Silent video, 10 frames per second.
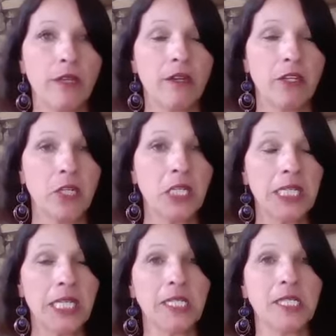all your
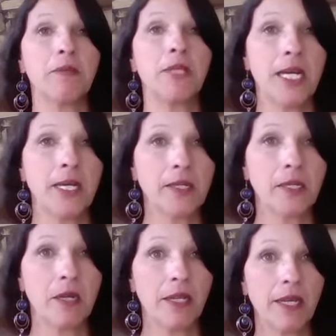cleaning supplies and
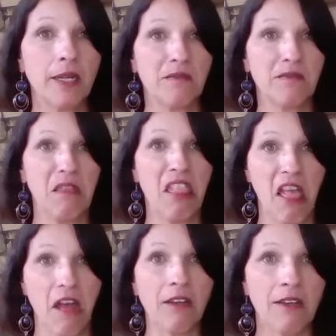all that,
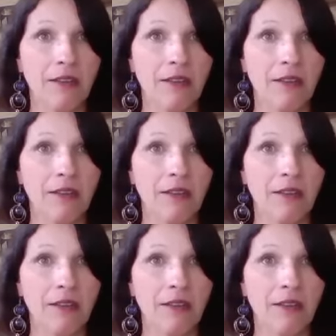ugh,